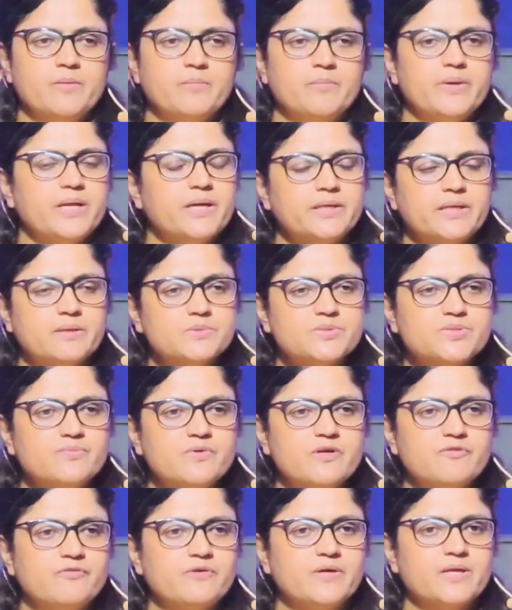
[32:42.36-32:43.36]
many times
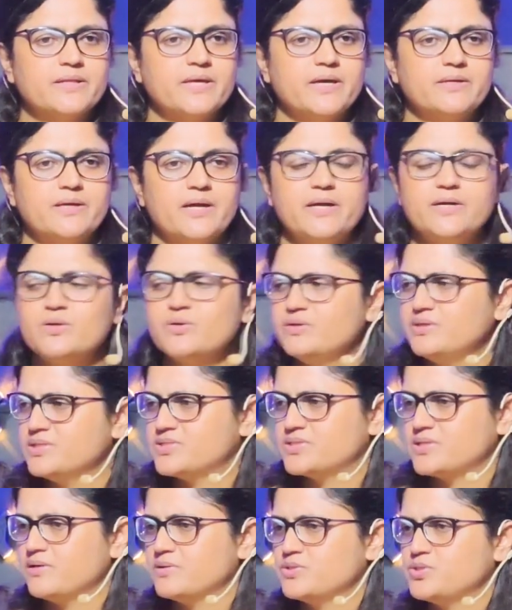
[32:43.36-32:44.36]
we feel that I don't
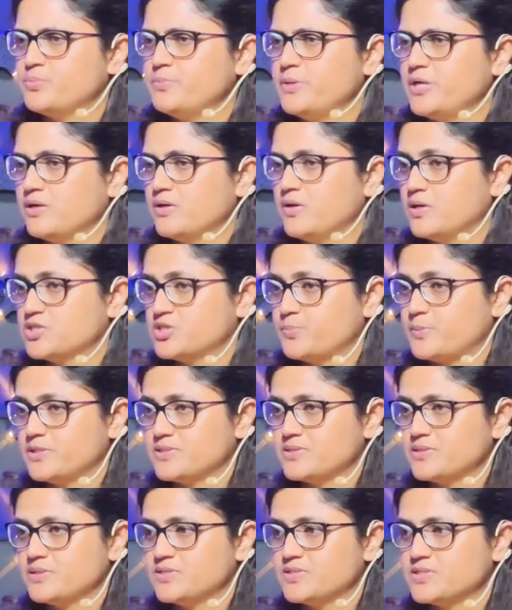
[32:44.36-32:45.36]
deserve to be in God's
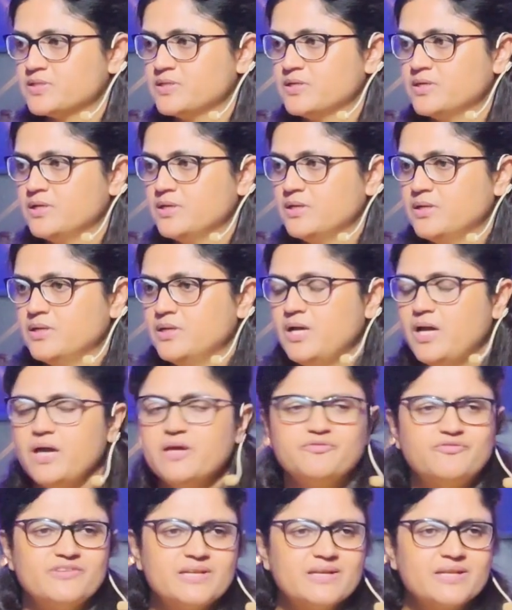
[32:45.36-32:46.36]
presence.
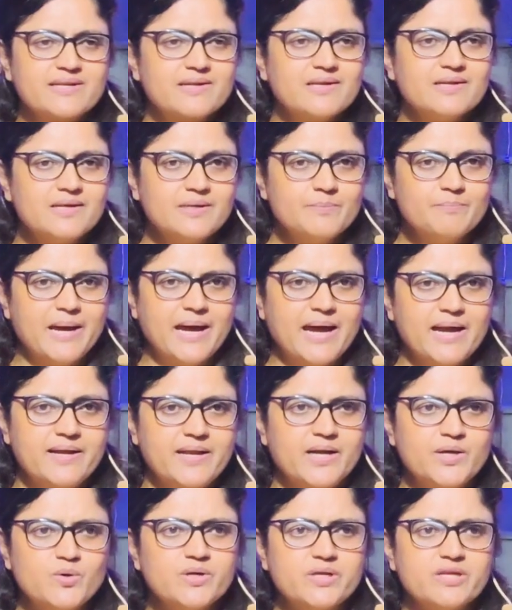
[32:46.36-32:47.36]
I feel really bad.
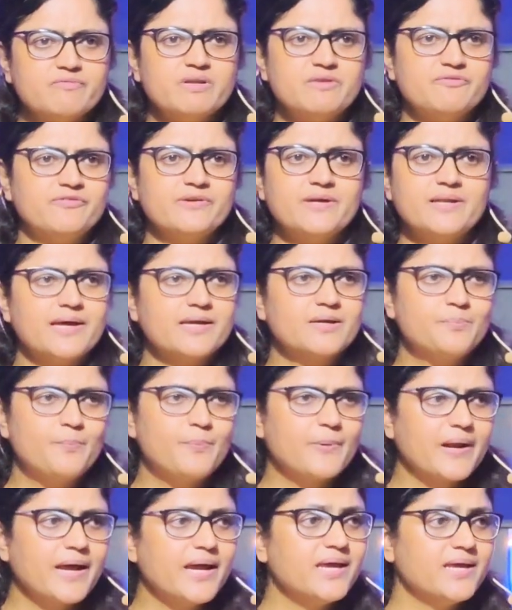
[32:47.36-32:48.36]
I don't even feel like
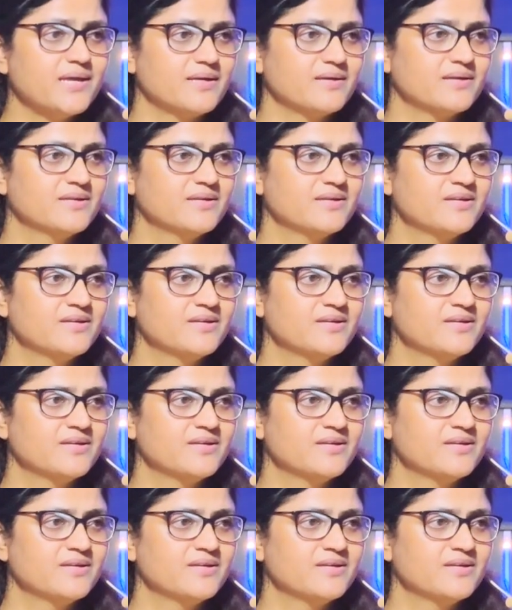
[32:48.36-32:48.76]
praying.